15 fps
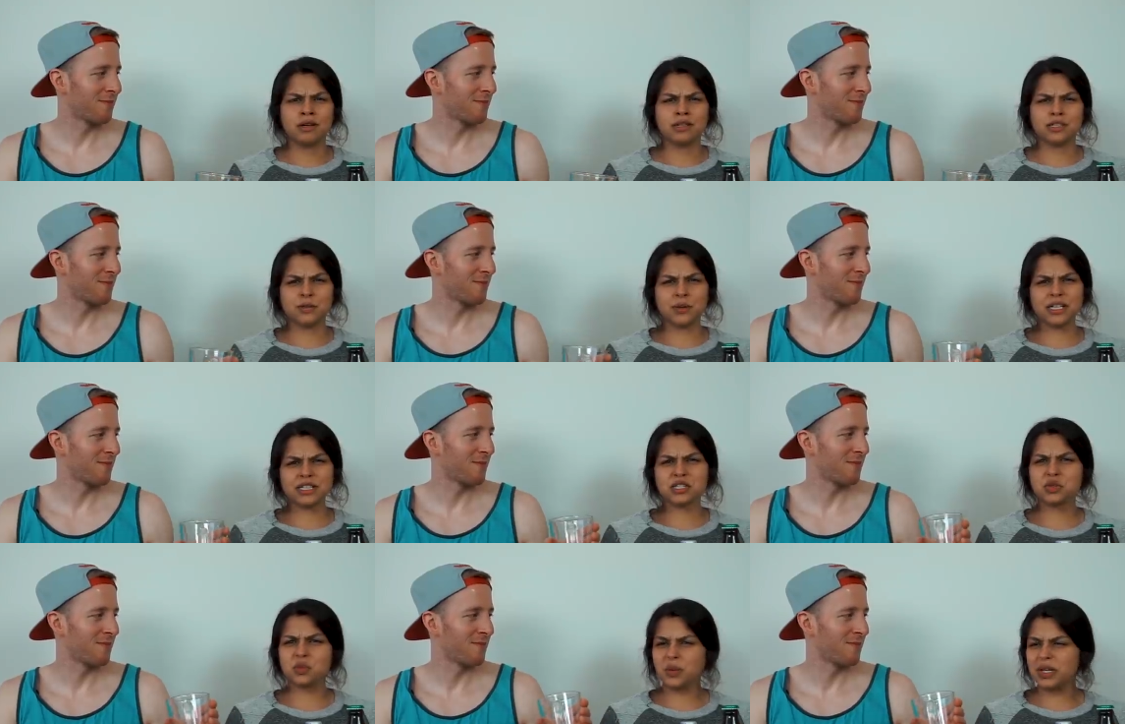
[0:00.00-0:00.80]
Speaker 1: Did we get
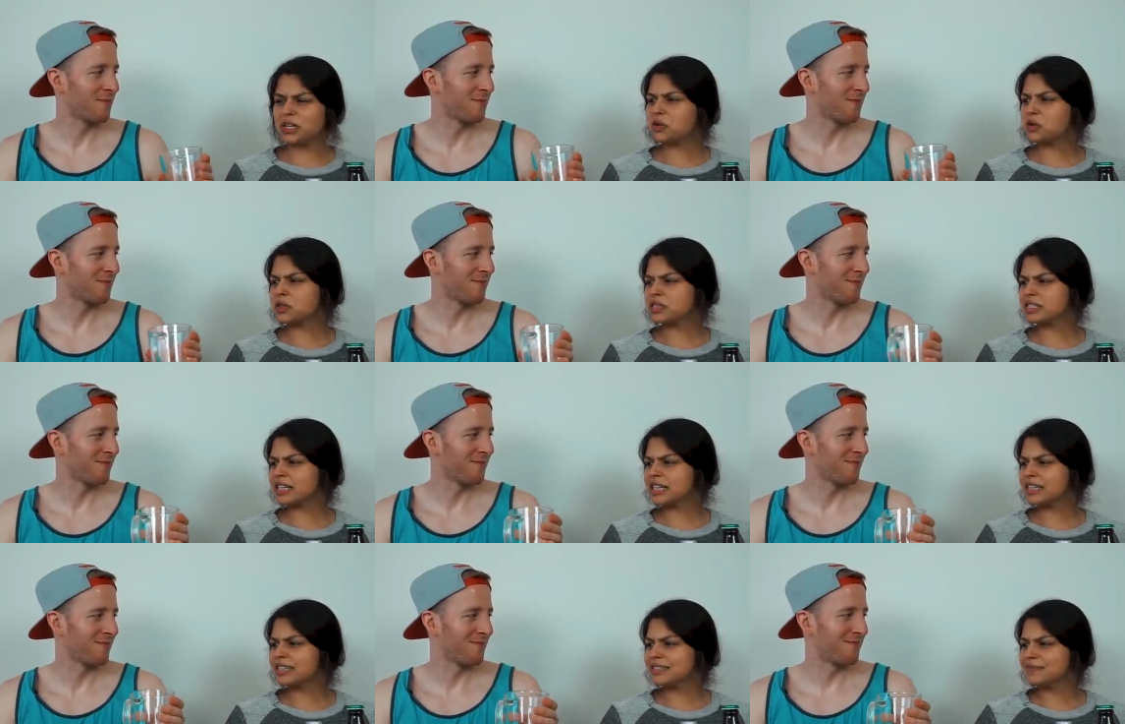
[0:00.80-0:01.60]
sweet Coors
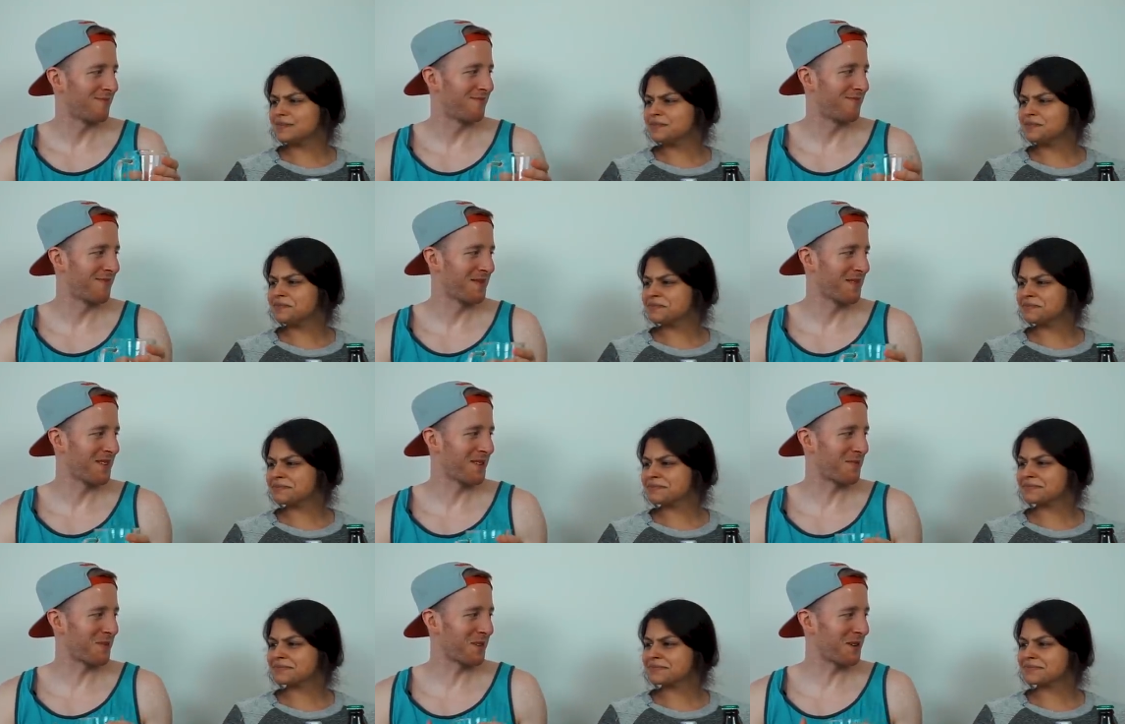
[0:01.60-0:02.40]
Light?
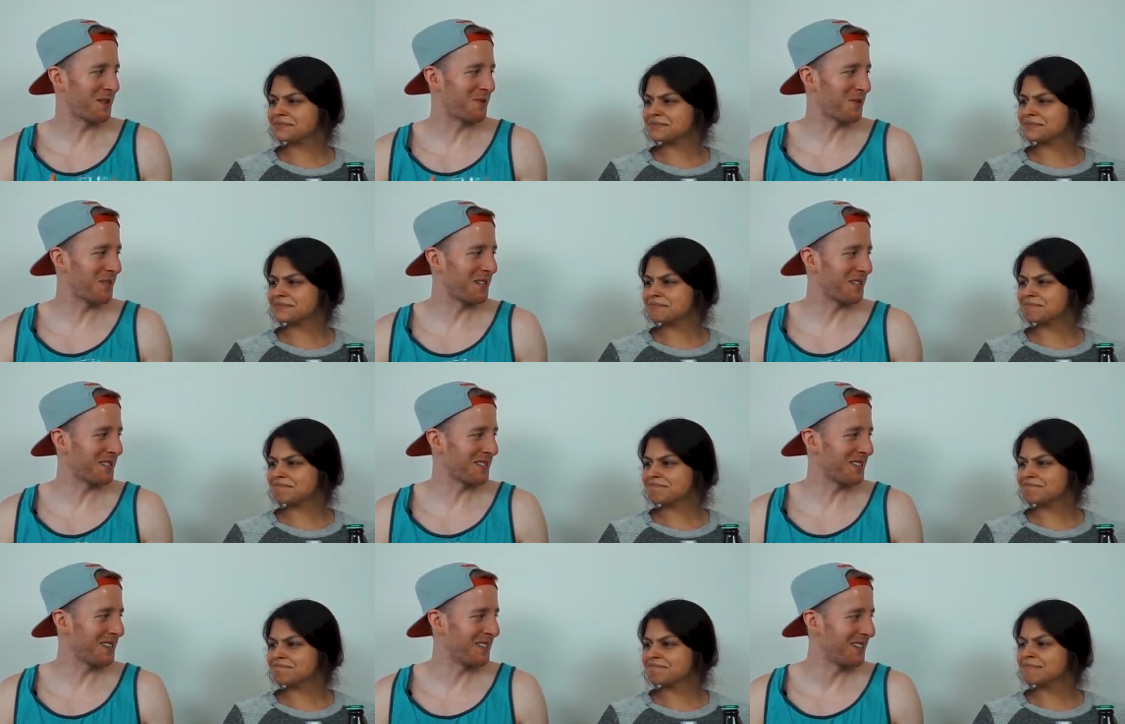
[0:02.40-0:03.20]
Speaker 2: It's pretty sweet,
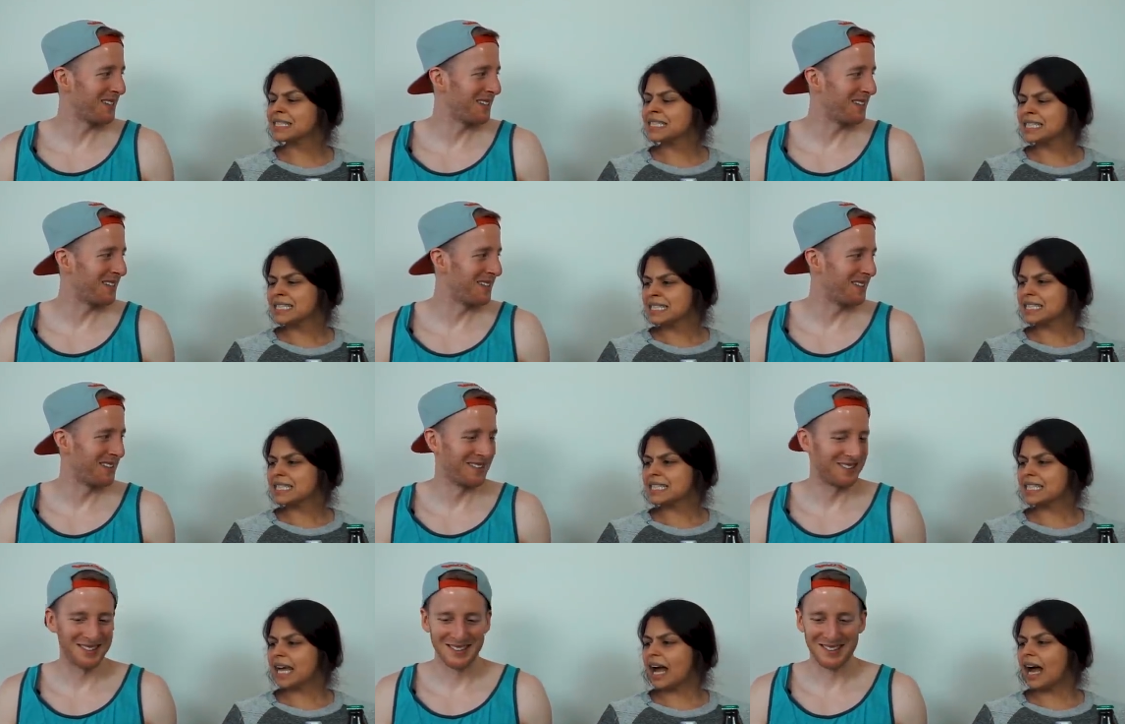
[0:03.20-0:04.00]
Speaker 1: isn't it?
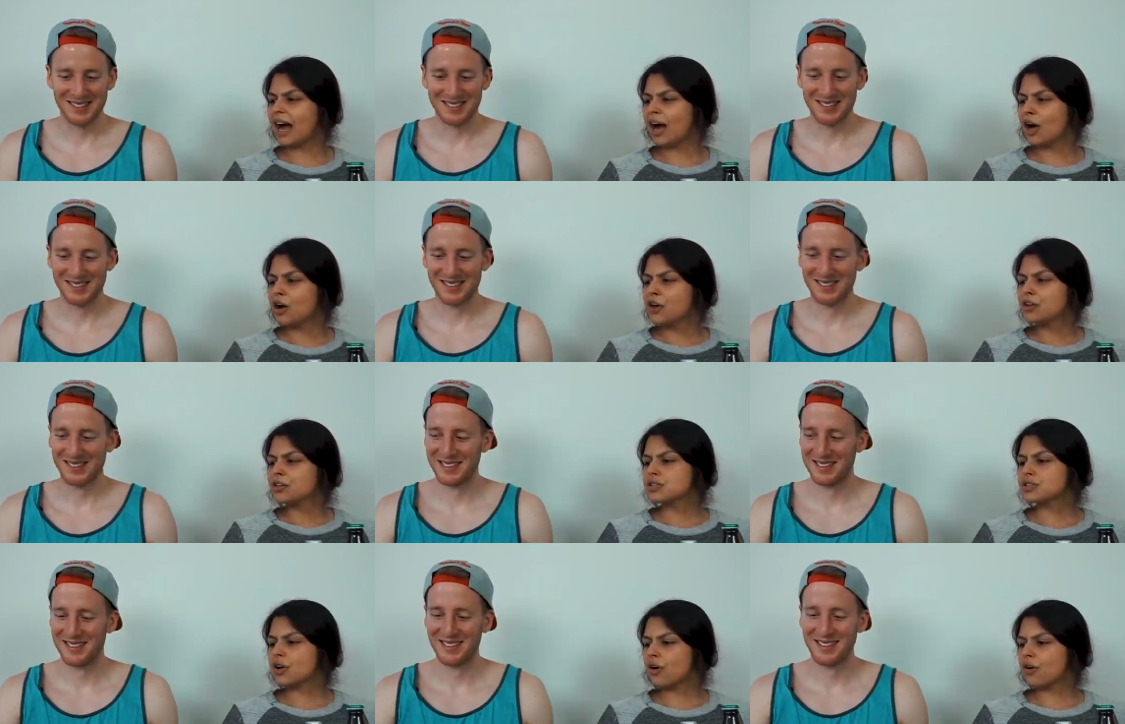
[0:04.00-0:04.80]
Yeah.
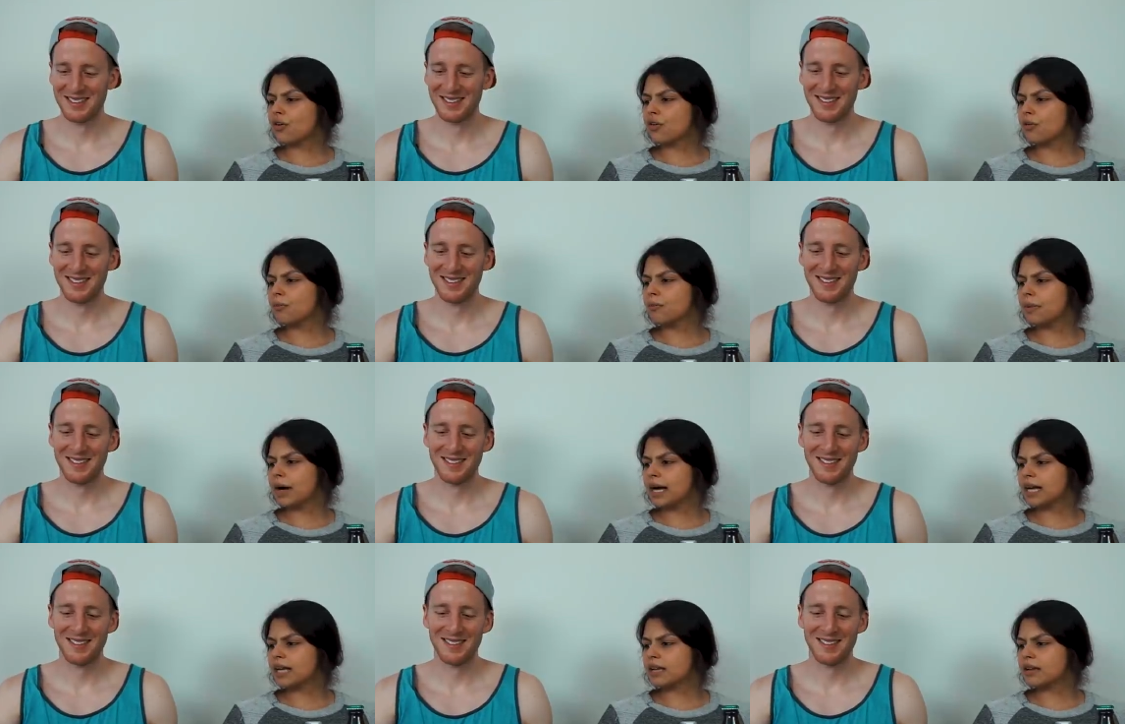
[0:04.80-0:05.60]
So
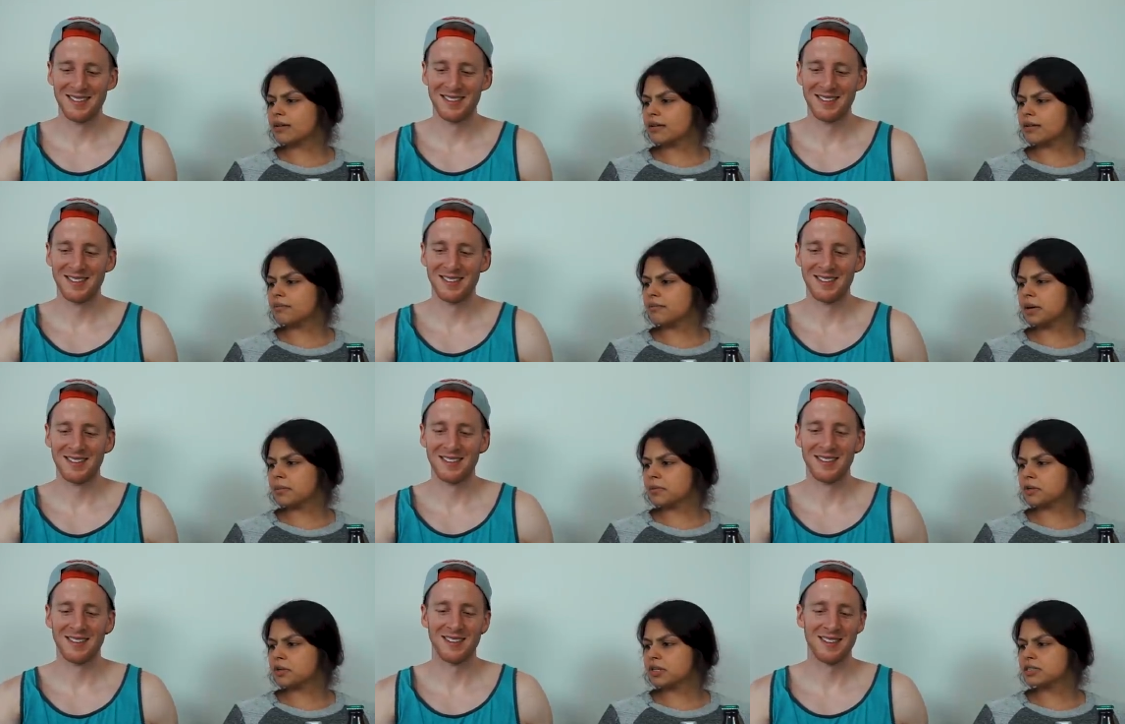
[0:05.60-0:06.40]
my
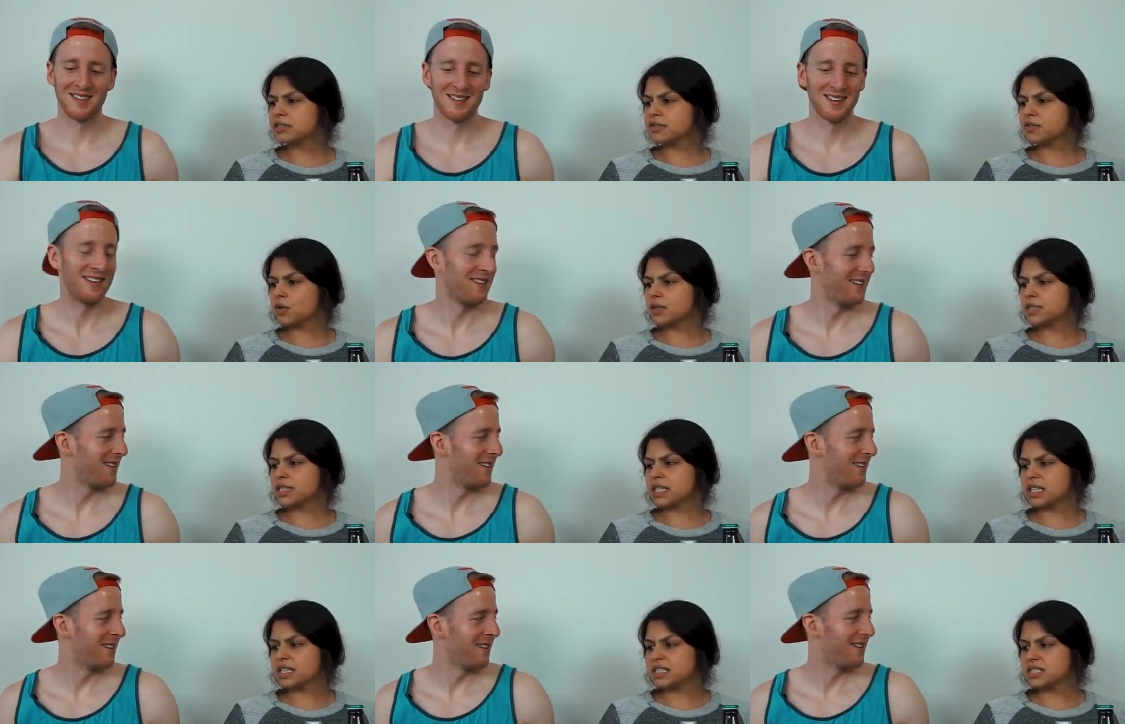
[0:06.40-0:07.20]
memories of Coors
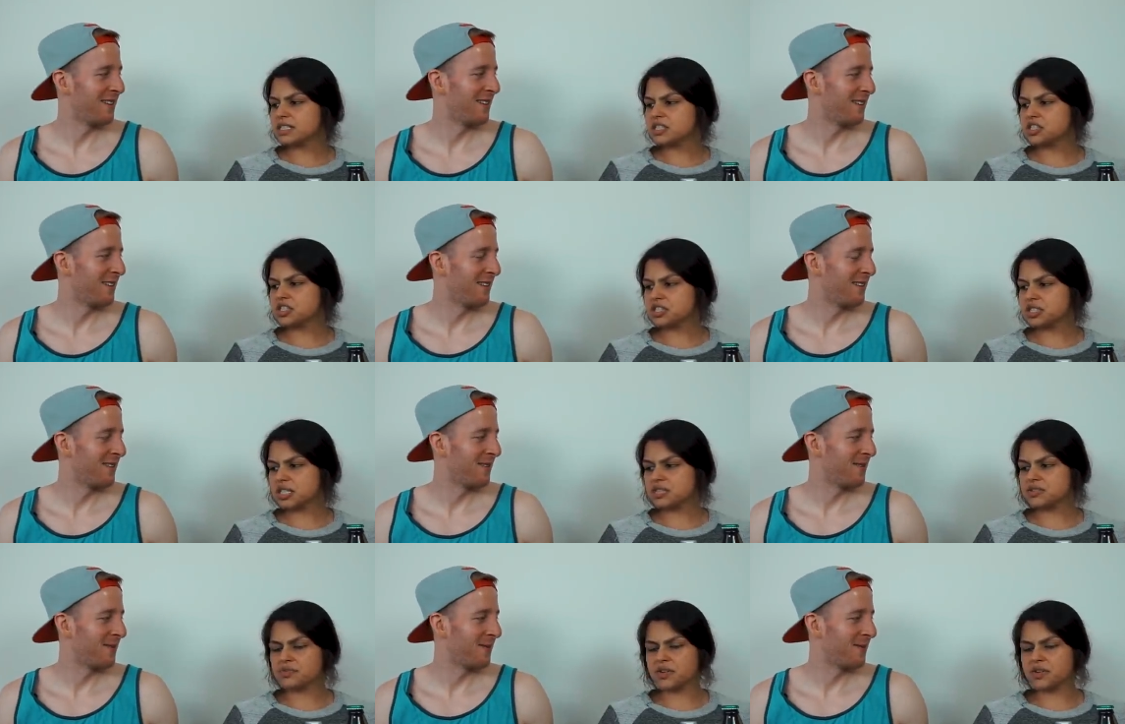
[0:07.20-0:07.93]
Light is it just tastes